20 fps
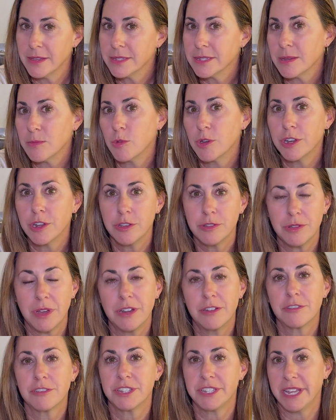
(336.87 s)
Someone who
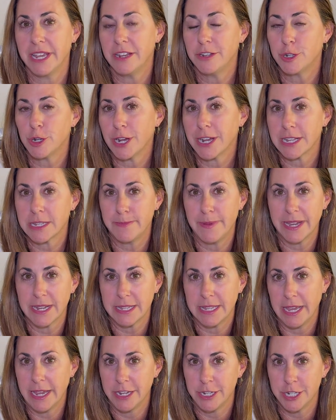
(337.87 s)
understands your
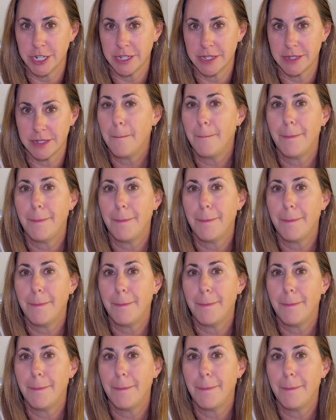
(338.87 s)
expectations,